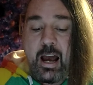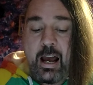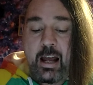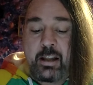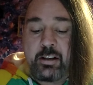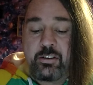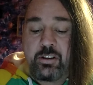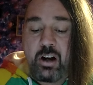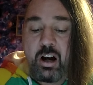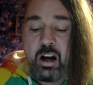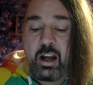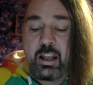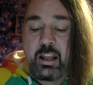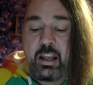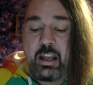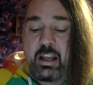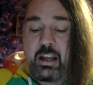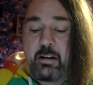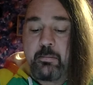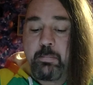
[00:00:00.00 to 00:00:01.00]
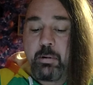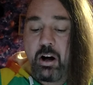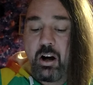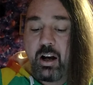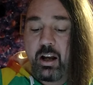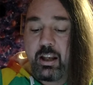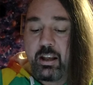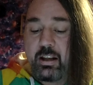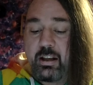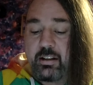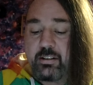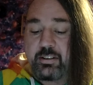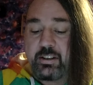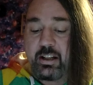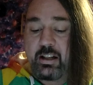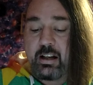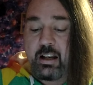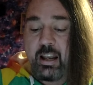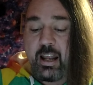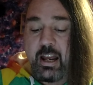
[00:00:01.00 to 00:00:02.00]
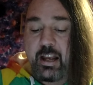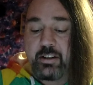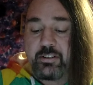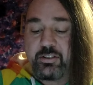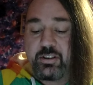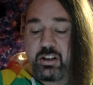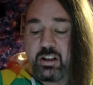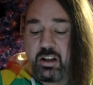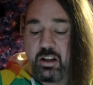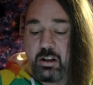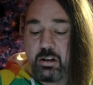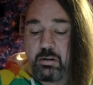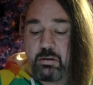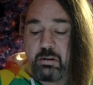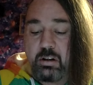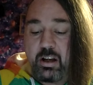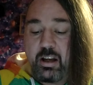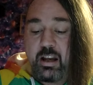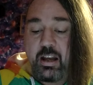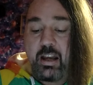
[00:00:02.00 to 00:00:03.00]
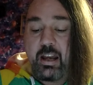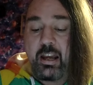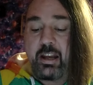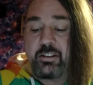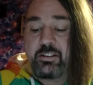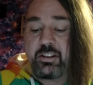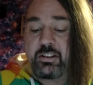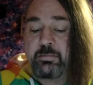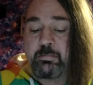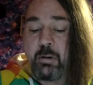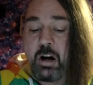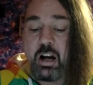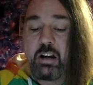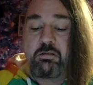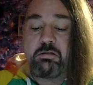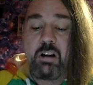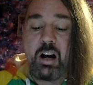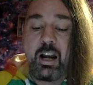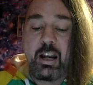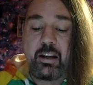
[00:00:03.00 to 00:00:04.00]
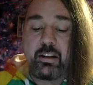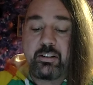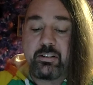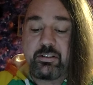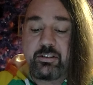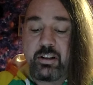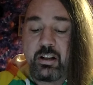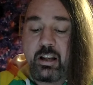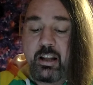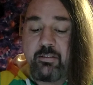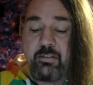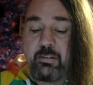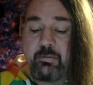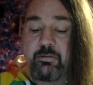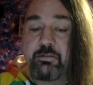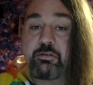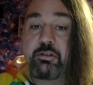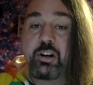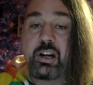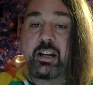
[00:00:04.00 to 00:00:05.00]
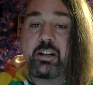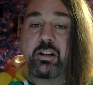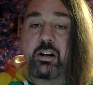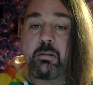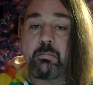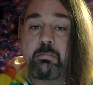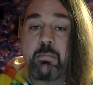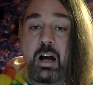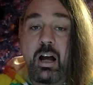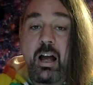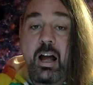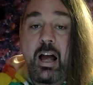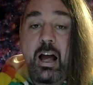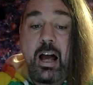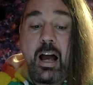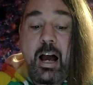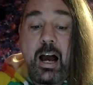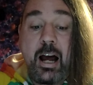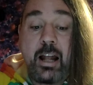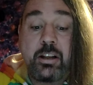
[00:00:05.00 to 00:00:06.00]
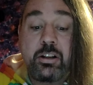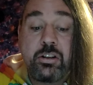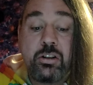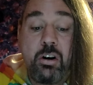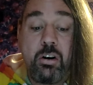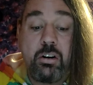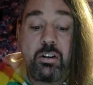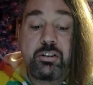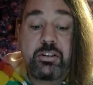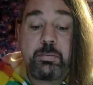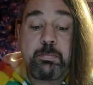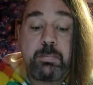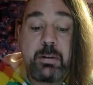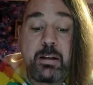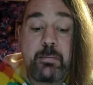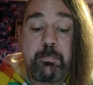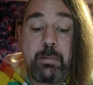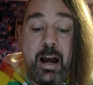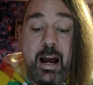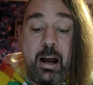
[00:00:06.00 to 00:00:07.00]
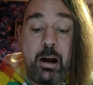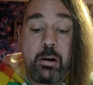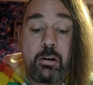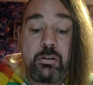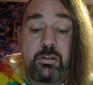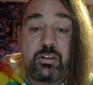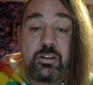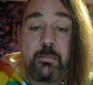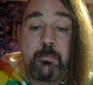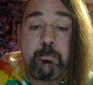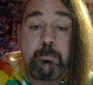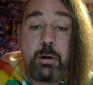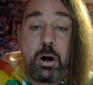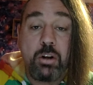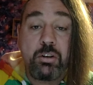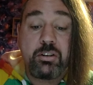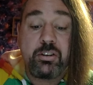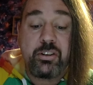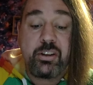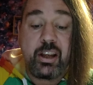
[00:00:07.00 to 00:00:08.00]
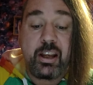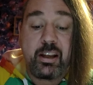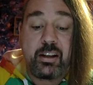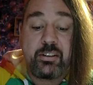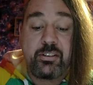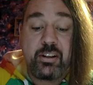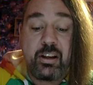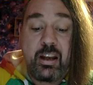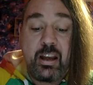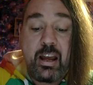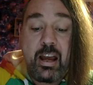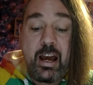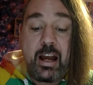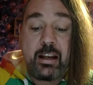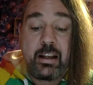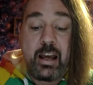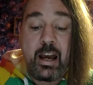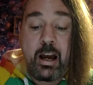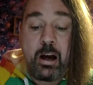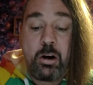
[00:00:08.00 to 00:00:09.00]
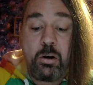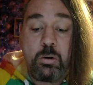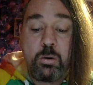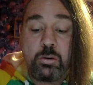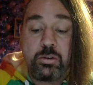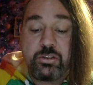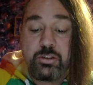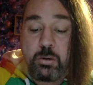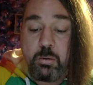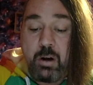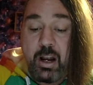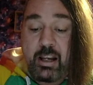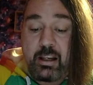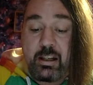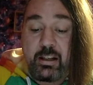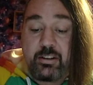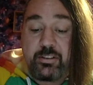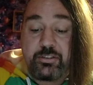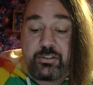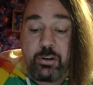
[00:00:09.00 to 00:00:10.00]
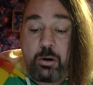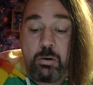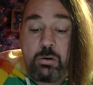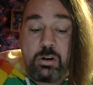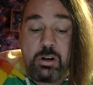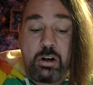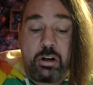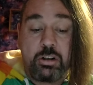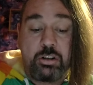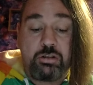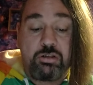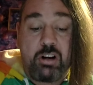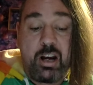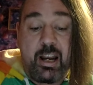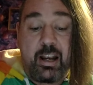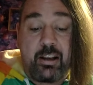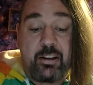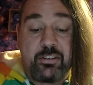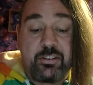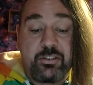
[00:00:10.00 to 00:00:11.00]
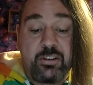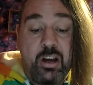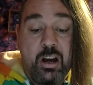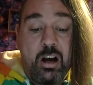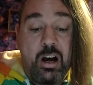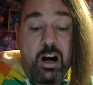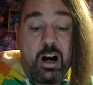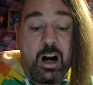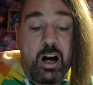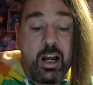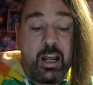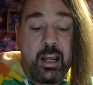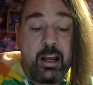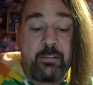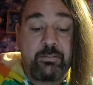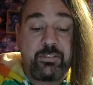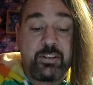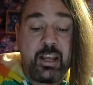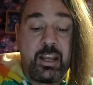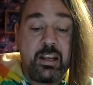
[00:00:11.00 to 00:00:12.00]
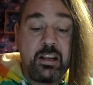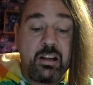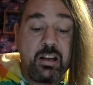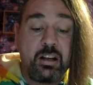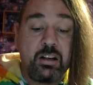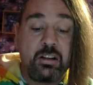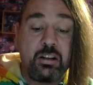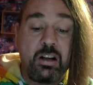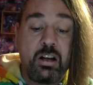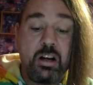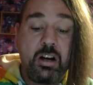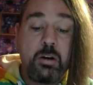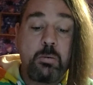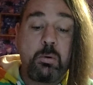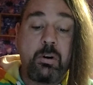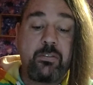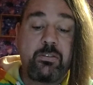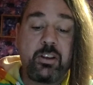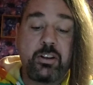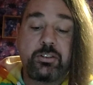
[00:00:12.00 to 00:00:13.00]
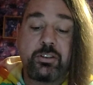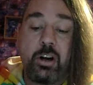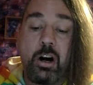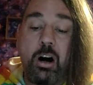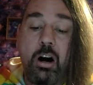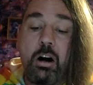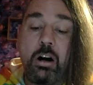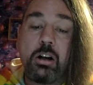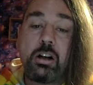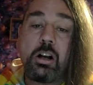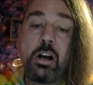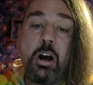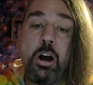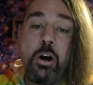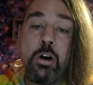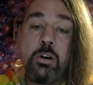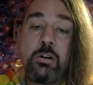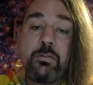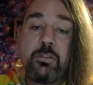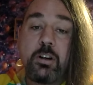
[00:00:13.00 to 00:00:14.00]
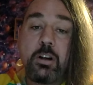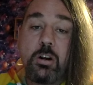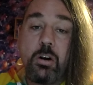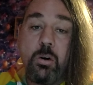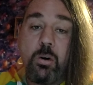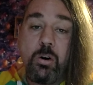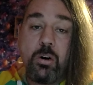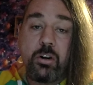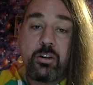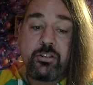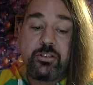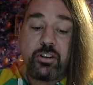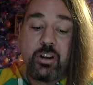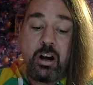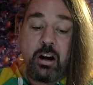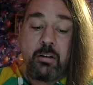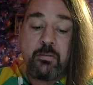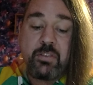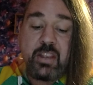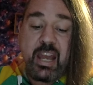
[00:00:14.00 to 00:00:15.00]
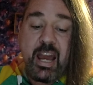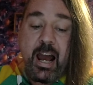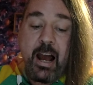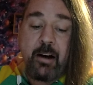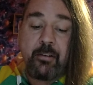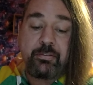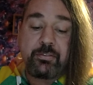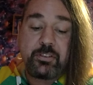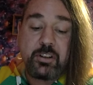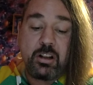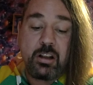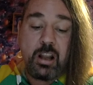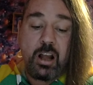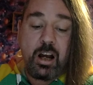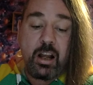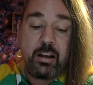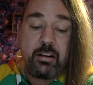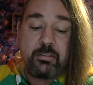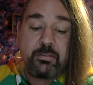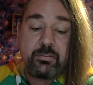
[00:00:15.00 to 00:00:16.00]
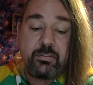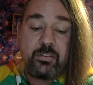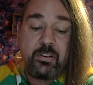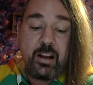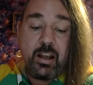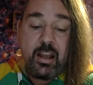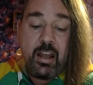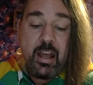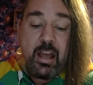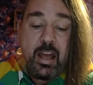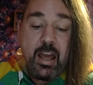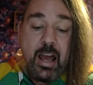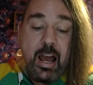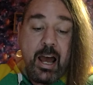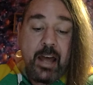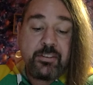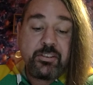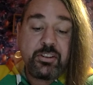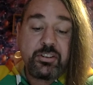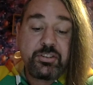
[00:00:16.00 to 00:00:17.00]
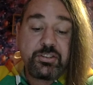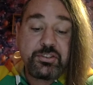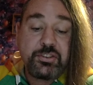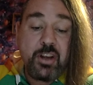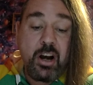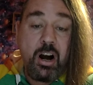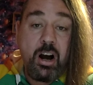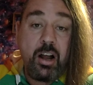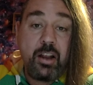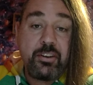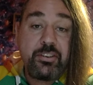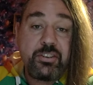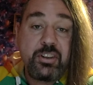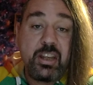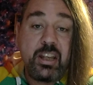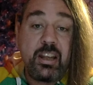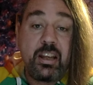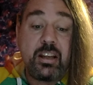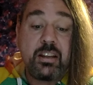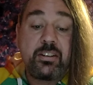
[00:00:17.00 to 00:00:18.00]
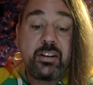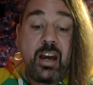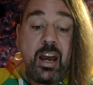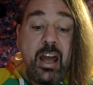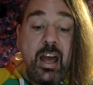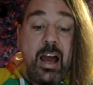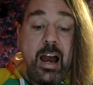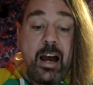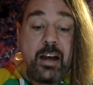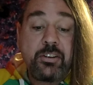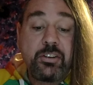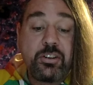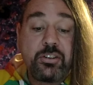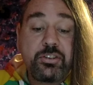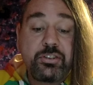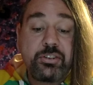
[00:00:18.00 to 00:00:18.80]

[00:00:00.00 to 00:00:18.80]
and I hereby declare to you, it is my right to live in freedom and not be bound and bonded and held to any soul contracts I have taken with the dark overlords of the afterlife. As a starseed, as a